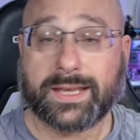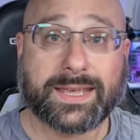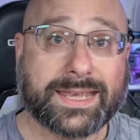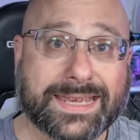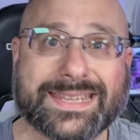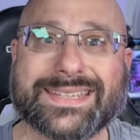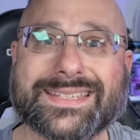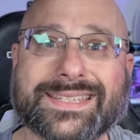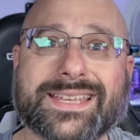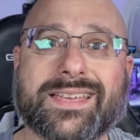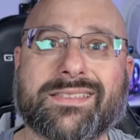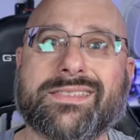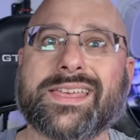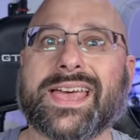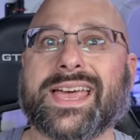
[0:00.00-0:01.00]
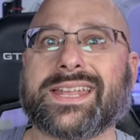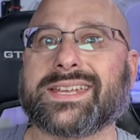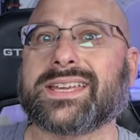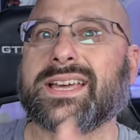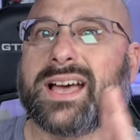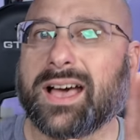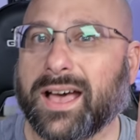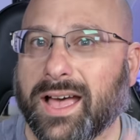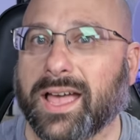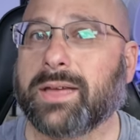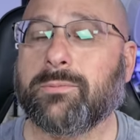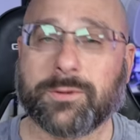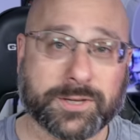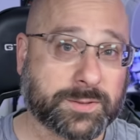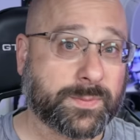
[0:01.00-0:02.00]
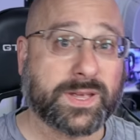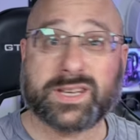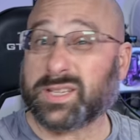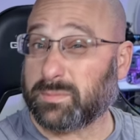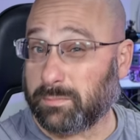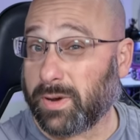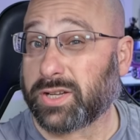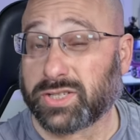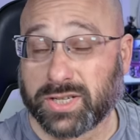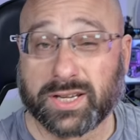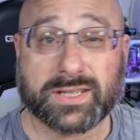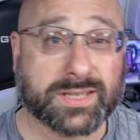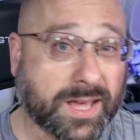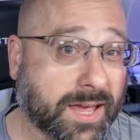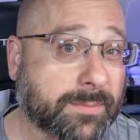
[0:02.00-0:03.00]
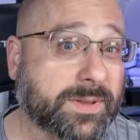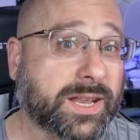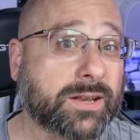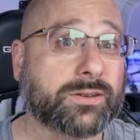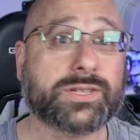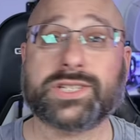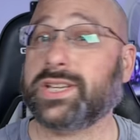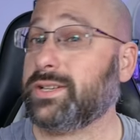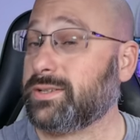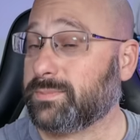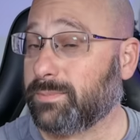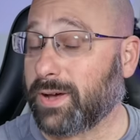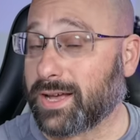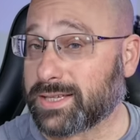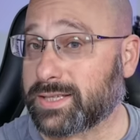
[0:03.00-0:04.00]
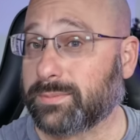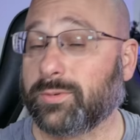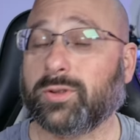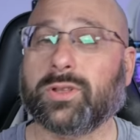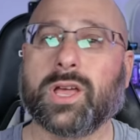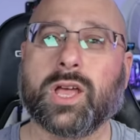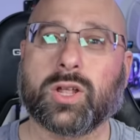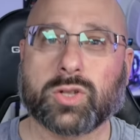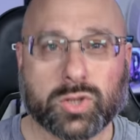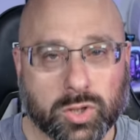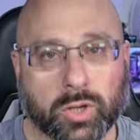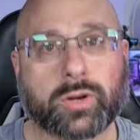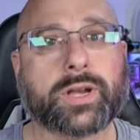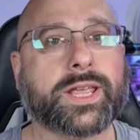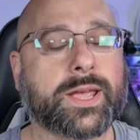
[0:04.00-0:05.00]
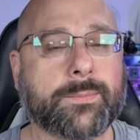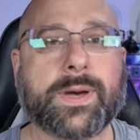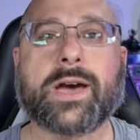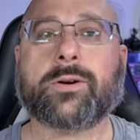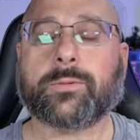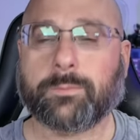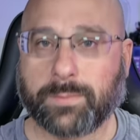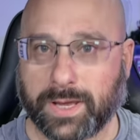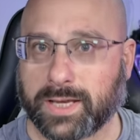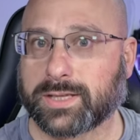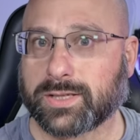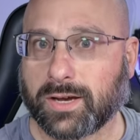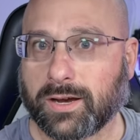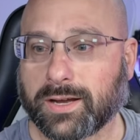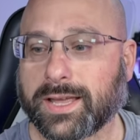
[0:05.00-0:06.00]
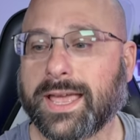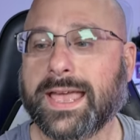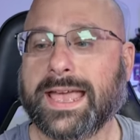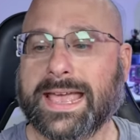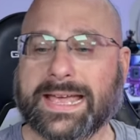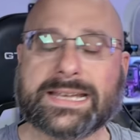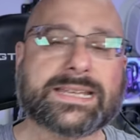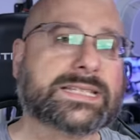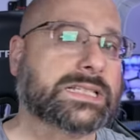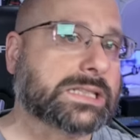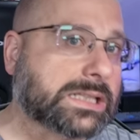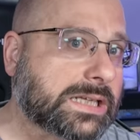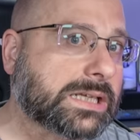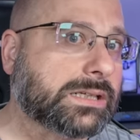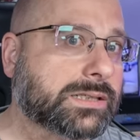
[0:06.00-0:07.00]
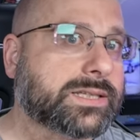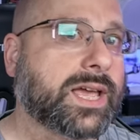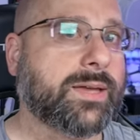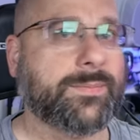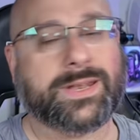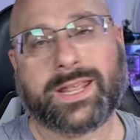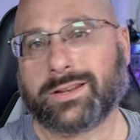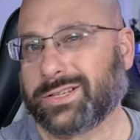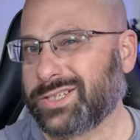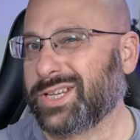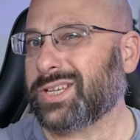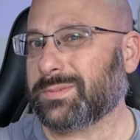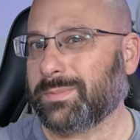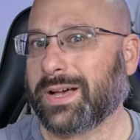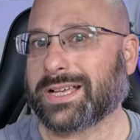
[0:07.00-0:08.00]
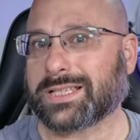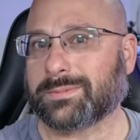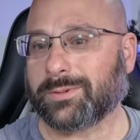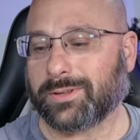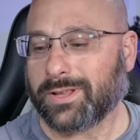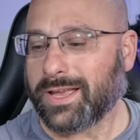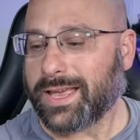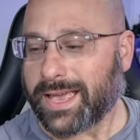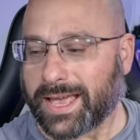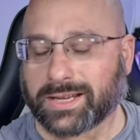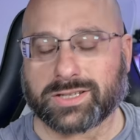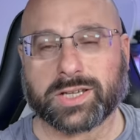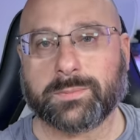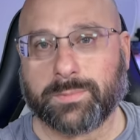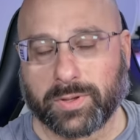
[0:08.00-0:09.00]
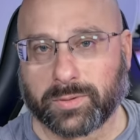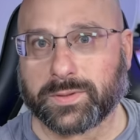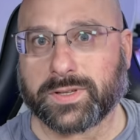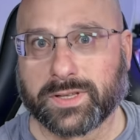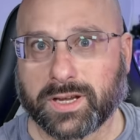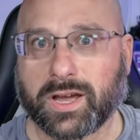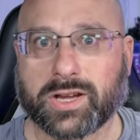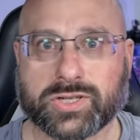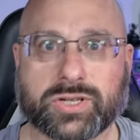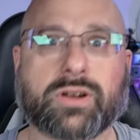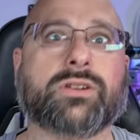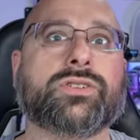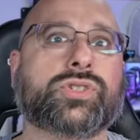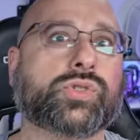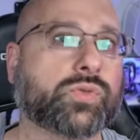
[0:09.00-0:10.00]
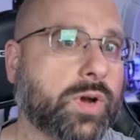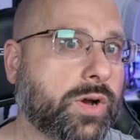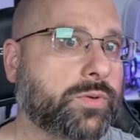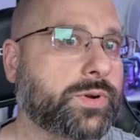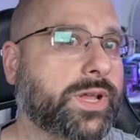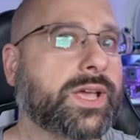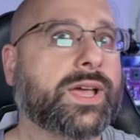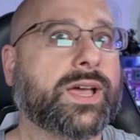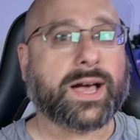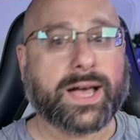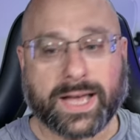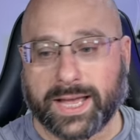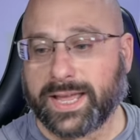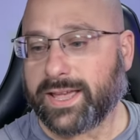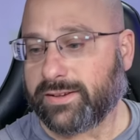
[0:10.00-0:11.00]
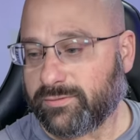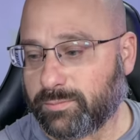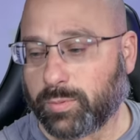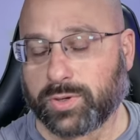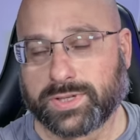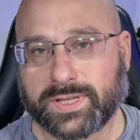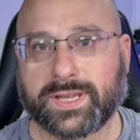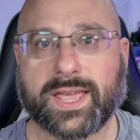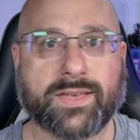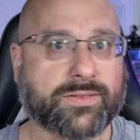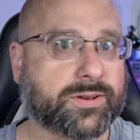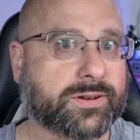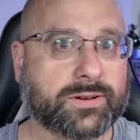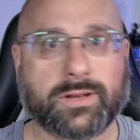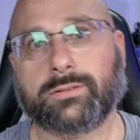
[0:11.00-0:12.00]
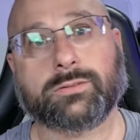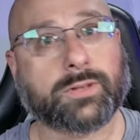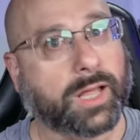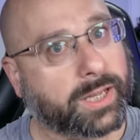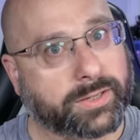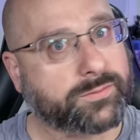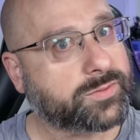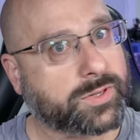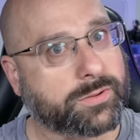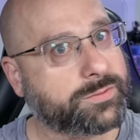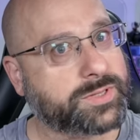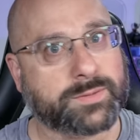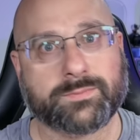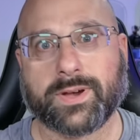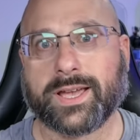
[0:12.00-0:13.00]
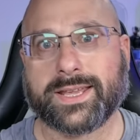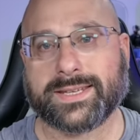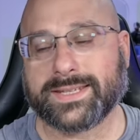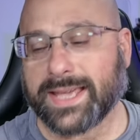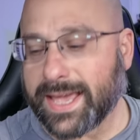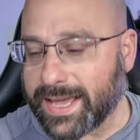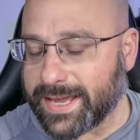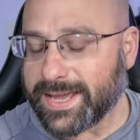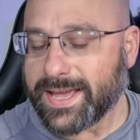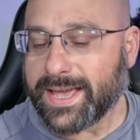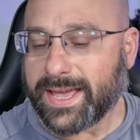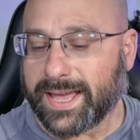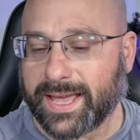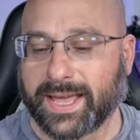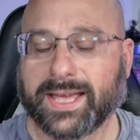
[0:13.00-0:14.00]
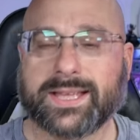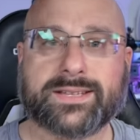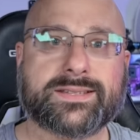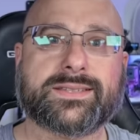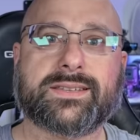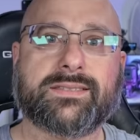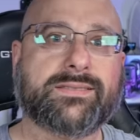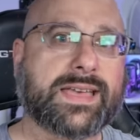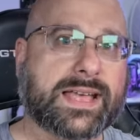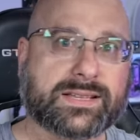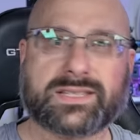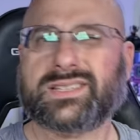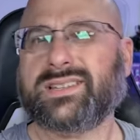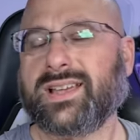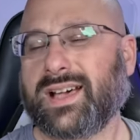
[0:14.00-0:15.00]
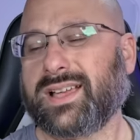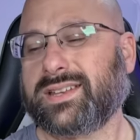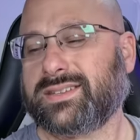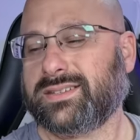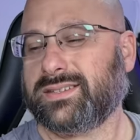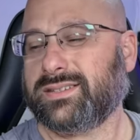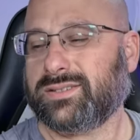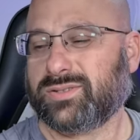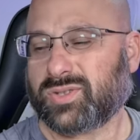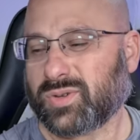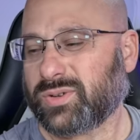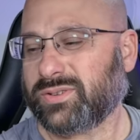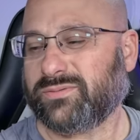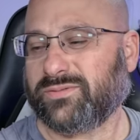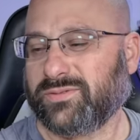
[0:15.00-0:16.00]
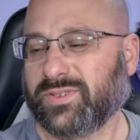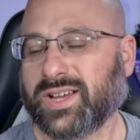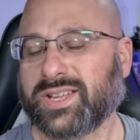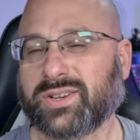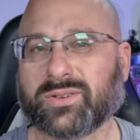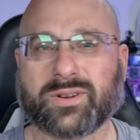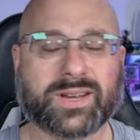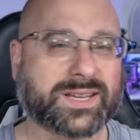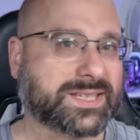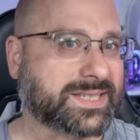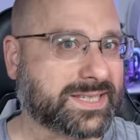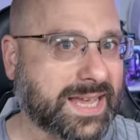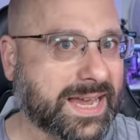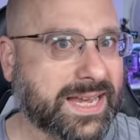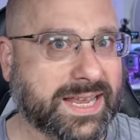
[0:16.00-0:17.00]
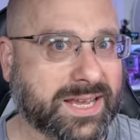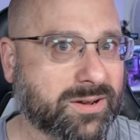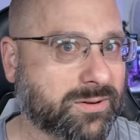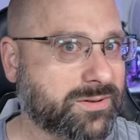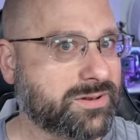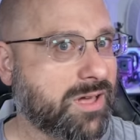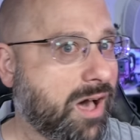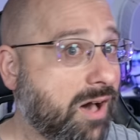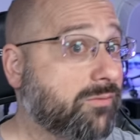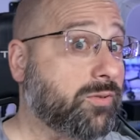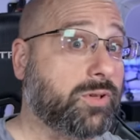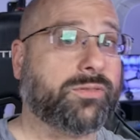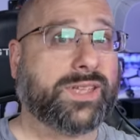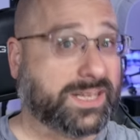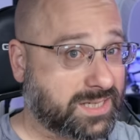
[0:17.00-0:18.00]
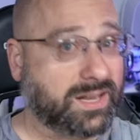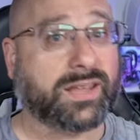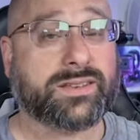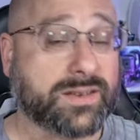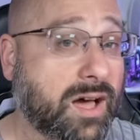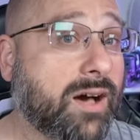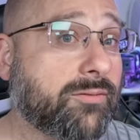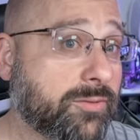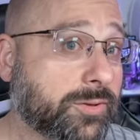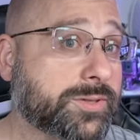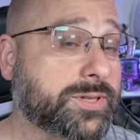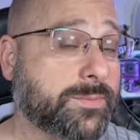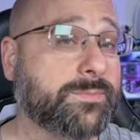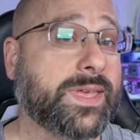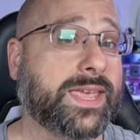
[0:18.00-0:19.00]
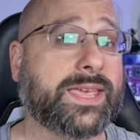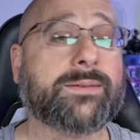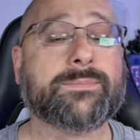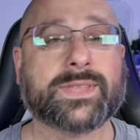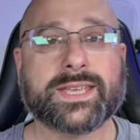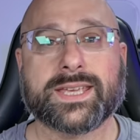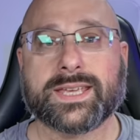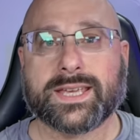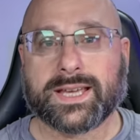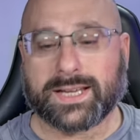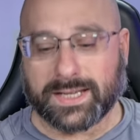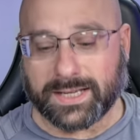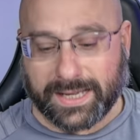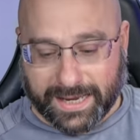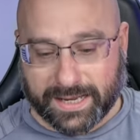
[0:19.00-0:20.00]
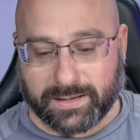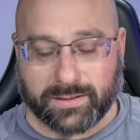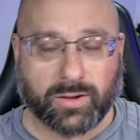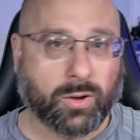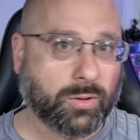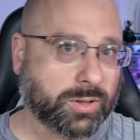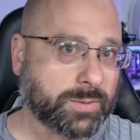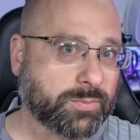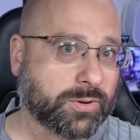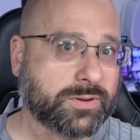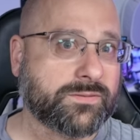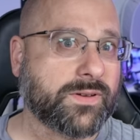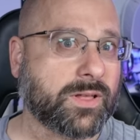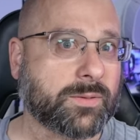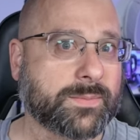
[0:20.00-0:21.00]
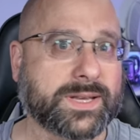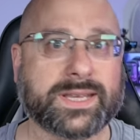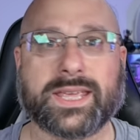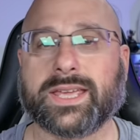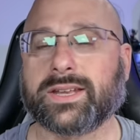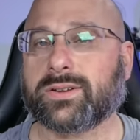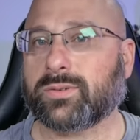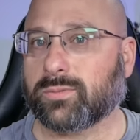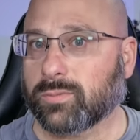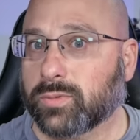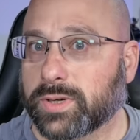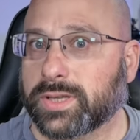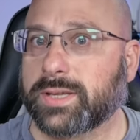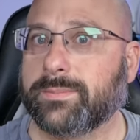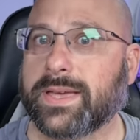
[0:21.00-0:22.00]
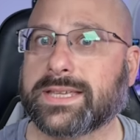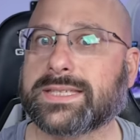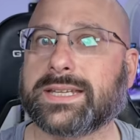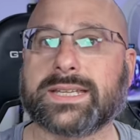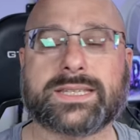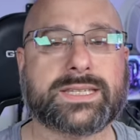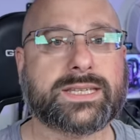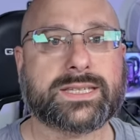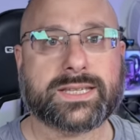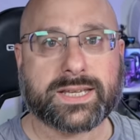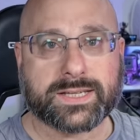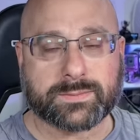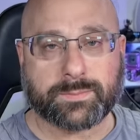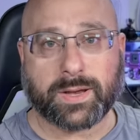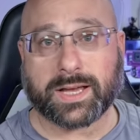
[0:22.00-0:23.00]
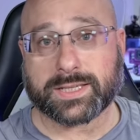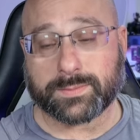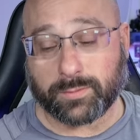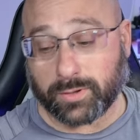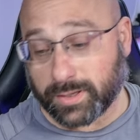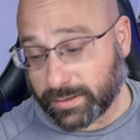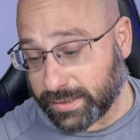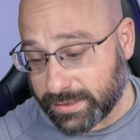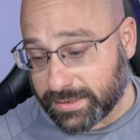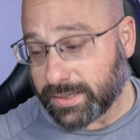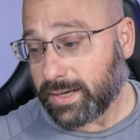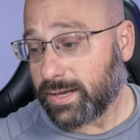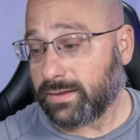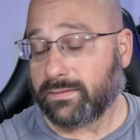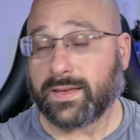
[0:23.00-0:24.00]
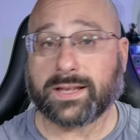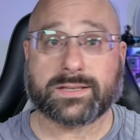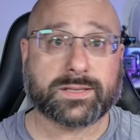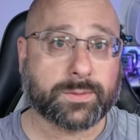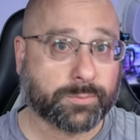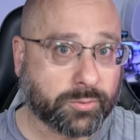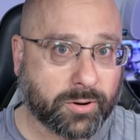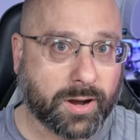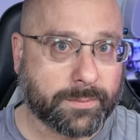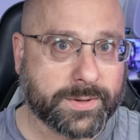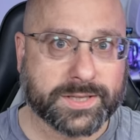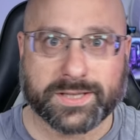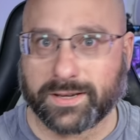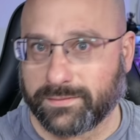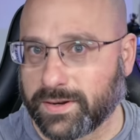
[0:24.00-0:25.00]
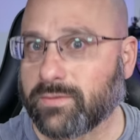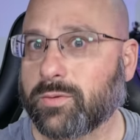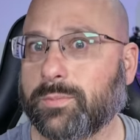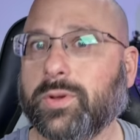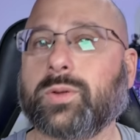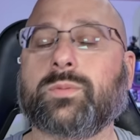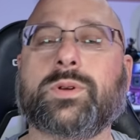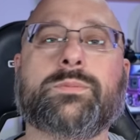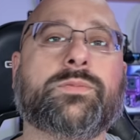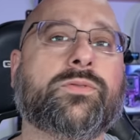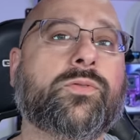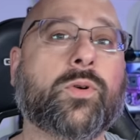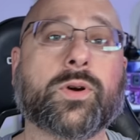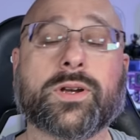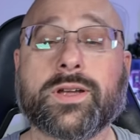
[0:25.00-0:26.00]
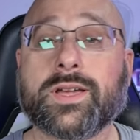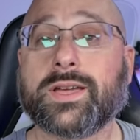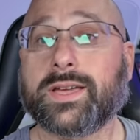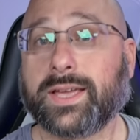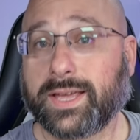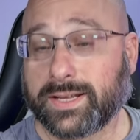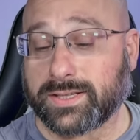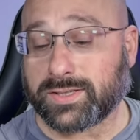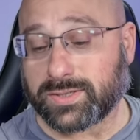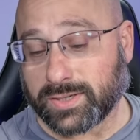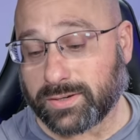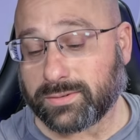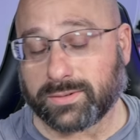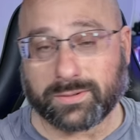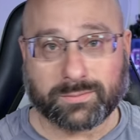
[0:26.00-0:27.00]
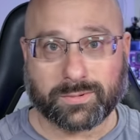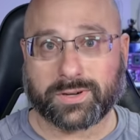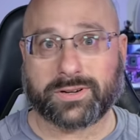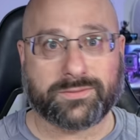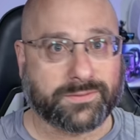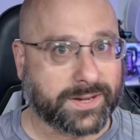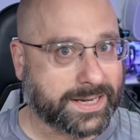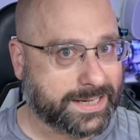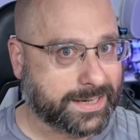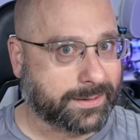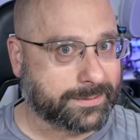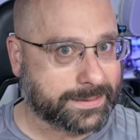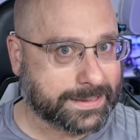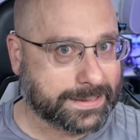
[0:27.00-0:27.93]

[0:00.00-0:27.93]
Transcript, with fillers: is that I want to spend as much time and energy as possible learning about Pixhawk and as little time and energy as possible actually building the gosh darn drone. I have put together a lot of drones in my day and that's not sort of fun or exciting or novel. That's not novel to me. Uh, and the Holybro development kit really makes it as easy as possible. At least that's the promise. I've never built one before, and so we're going to find out